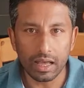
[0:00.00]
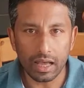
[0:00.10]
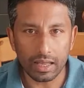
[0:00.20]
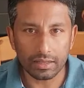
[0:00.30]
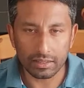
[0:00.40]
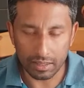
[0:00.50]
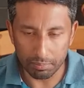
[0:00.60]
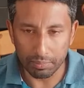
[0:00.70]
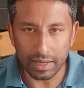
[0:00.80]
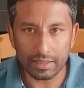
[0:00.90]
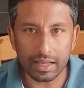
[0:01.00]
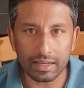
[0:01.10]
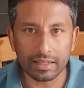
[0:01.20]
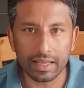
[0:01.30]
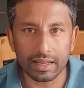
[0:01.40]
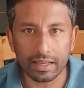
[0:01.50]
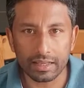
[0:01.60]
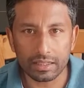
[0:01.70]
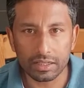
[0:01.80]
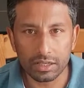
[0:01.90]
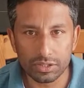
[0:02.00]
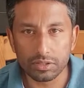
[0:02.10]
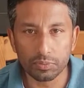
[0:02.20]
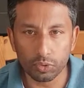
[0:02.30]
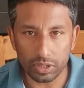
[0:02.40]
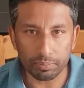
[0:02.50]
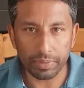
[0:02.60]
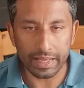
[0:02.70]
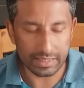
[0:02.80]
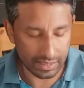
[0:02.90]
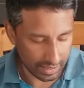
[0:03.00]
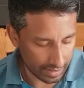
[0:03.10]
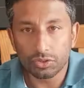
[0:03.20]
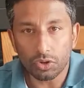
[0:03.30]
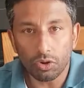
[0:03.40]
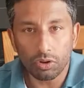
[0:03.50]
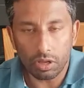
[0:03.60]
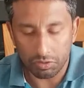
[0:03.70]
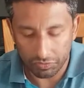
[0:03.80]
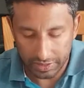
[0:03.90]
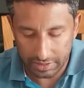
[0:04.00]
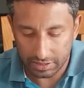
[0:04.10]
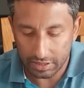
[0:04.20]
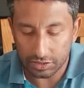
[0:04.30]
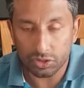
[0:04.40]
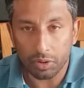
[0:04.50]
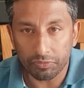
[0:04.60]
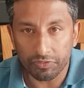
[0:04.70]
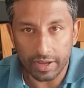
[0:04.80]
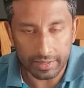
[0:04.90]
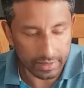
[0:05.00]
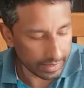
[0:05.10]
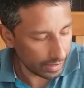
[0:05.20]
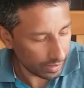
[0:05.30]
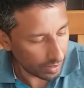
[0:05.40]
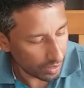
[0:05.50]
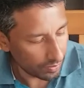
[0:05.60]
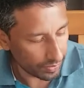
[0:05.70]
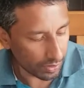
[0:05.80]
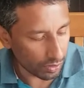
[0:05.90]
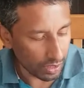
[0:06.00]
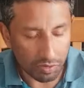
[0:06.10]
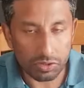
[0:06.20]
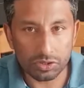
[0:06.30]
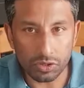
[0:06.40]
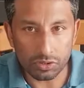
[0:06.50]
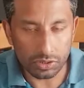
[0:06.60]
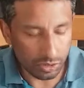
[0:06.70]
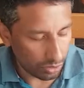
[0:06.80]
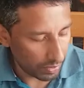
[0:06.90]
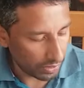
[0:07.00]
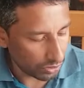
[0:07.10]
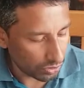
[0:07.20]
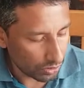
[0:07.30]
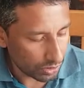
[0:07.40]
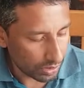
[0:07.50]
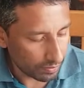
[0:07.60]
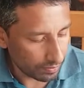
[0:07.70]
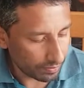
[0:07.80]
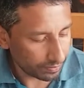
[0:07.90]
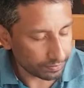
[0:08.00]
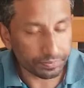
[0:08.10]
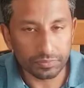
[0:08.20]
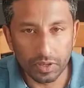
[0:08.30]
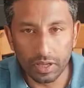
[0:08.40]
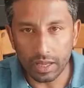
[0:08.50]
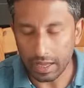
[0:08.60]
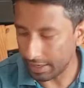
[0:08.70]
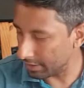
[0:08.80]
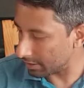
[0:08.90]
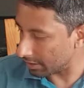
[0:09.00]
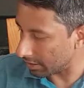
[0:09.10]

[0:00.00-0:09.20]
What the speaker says: and blend and get a smoother paste. So all our veggies are chopped finely. We got our sauce, tomato sauce, and